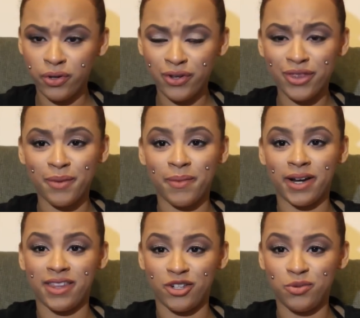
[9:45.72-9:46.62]
the
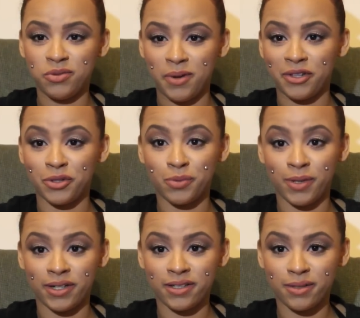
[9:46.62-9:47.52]
money that you spent on those
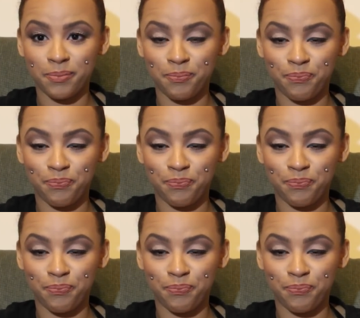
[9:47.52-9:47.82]
books.